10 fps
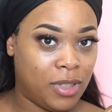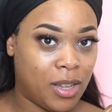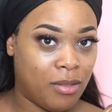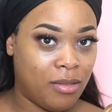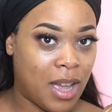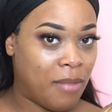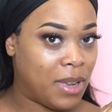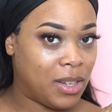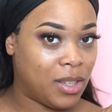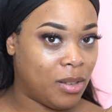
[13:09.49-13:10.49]
So I'm
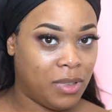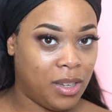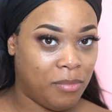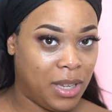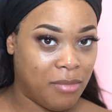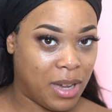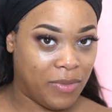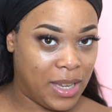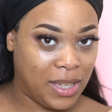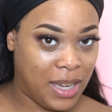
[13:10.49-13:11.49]
not just over here beating my
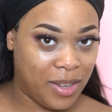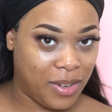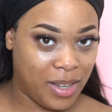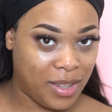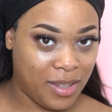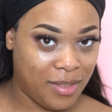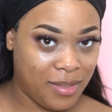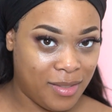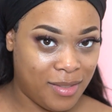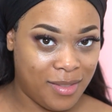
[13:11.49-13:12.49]
face naked or nothing.
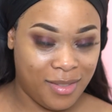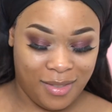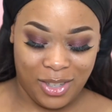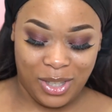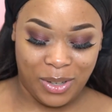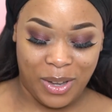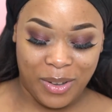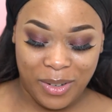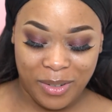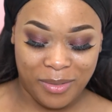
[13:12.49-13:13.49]
Just so
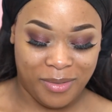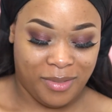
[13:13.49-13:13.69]
y'all know.